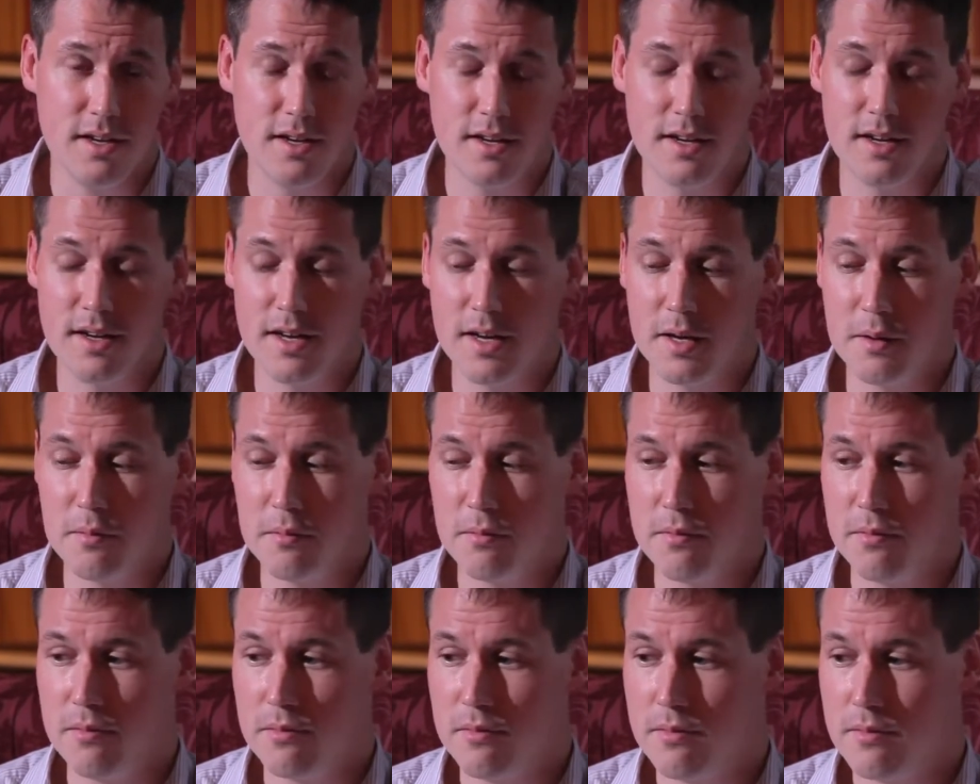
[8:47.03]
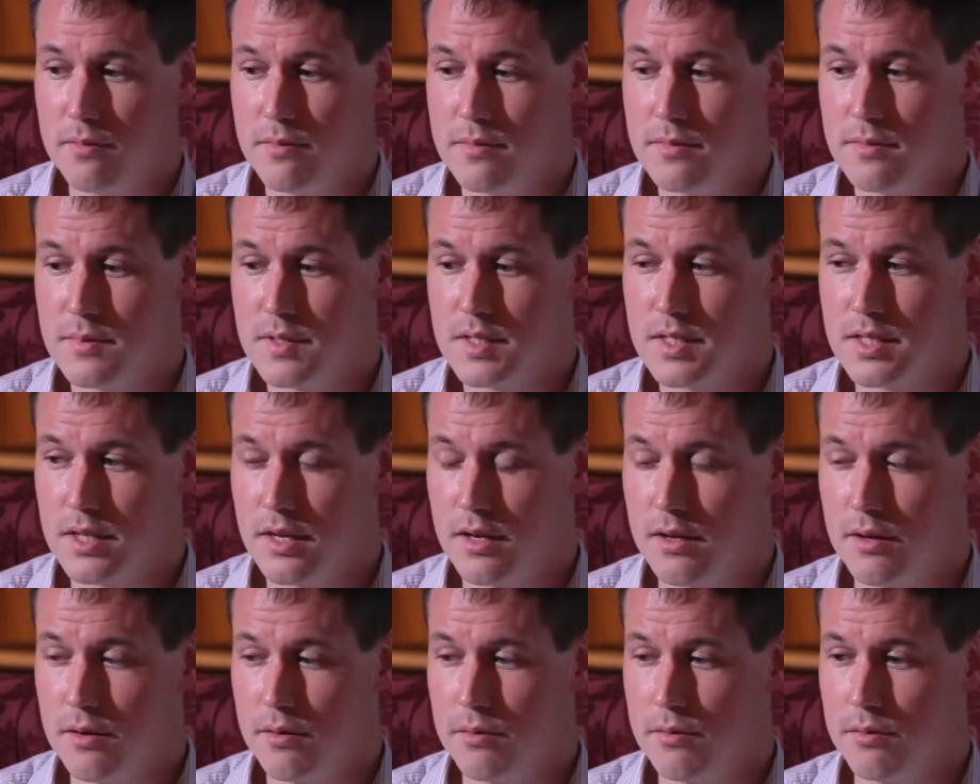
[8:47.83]
Um,
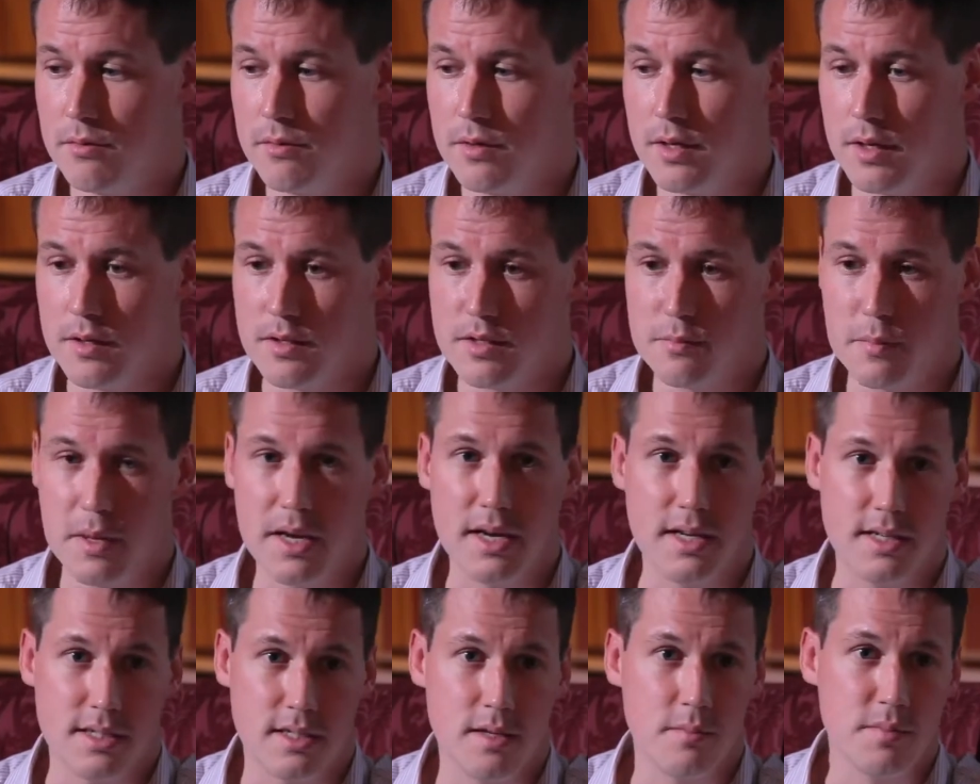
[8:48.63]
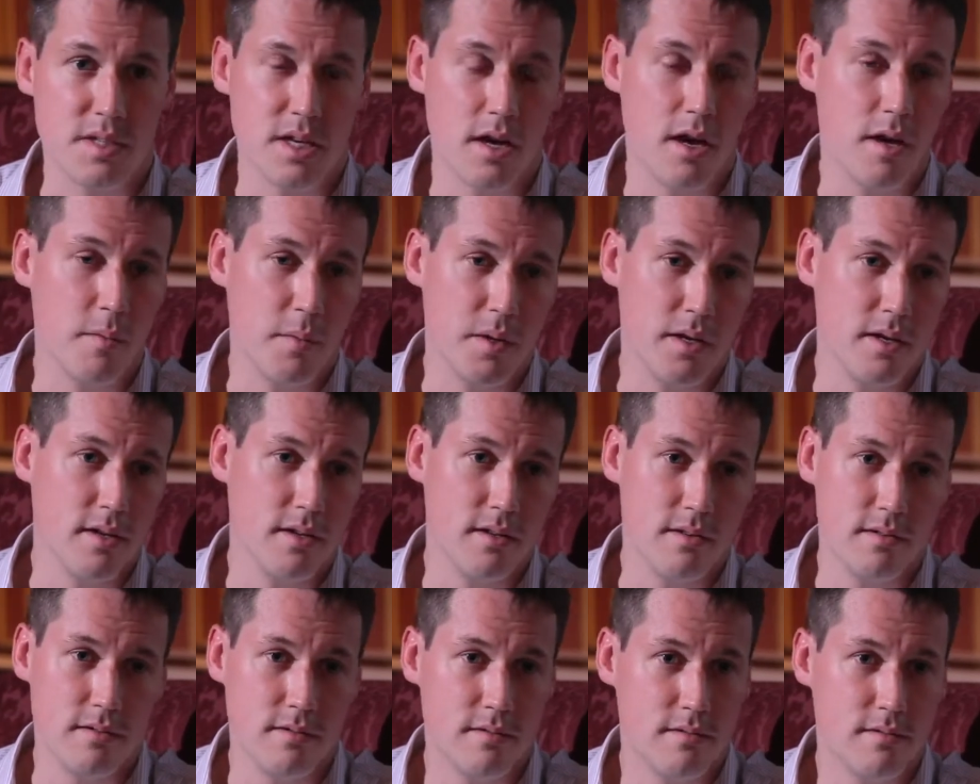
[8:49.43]
so, you know, spending some time
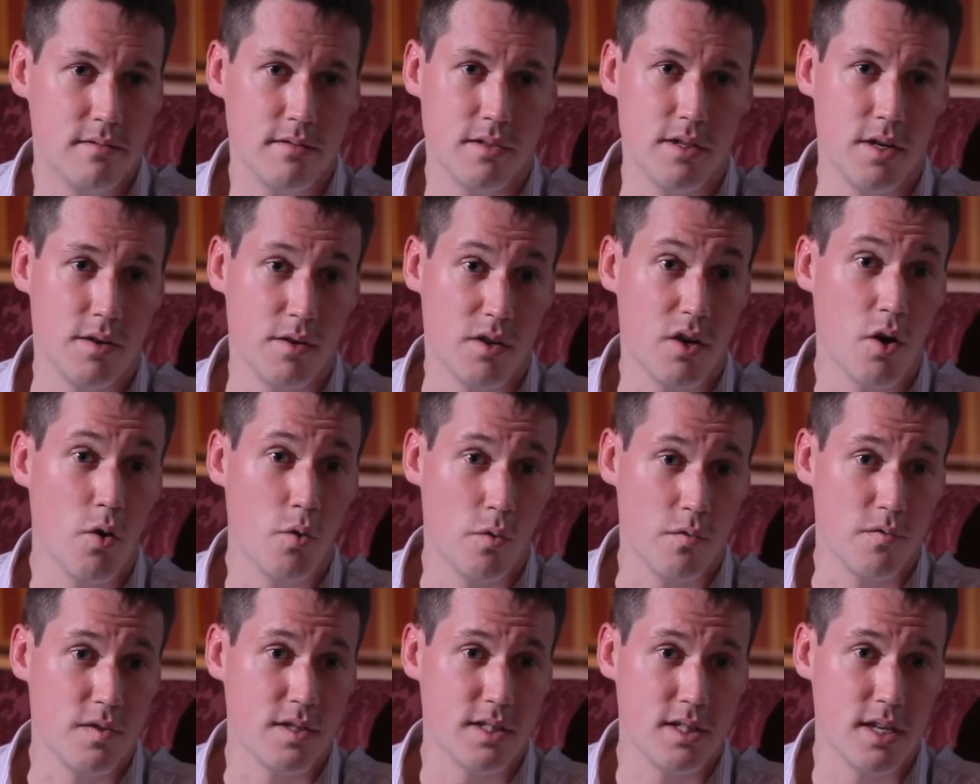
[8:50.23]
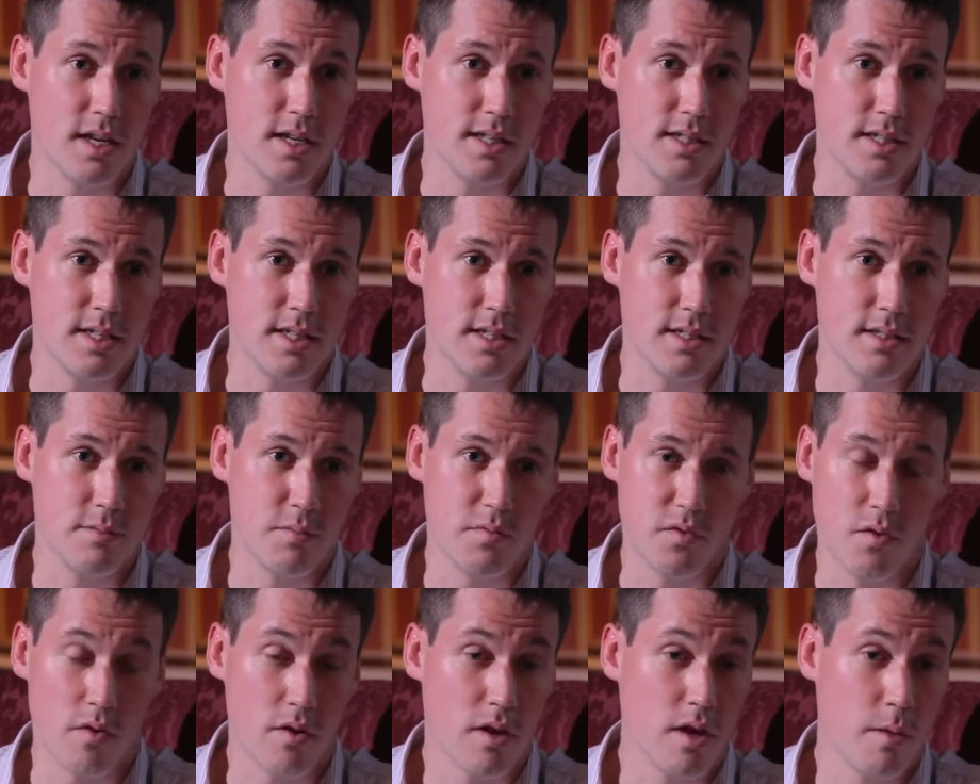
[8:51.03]
in, you know, cold facilities, and
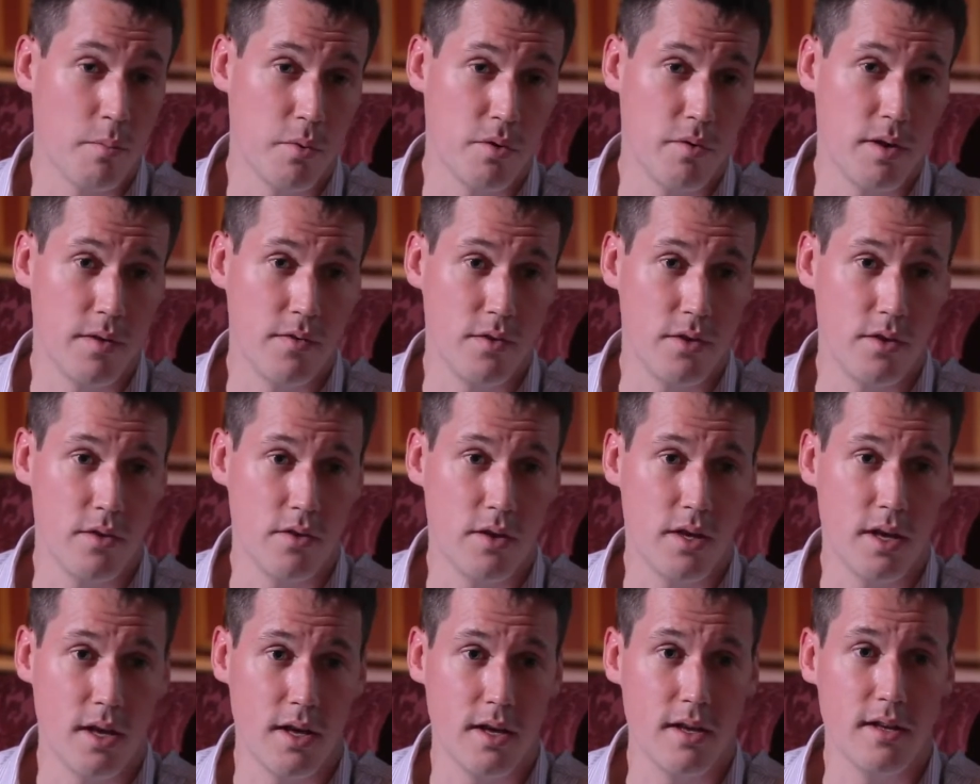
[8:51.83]
we've got a couple around the UK.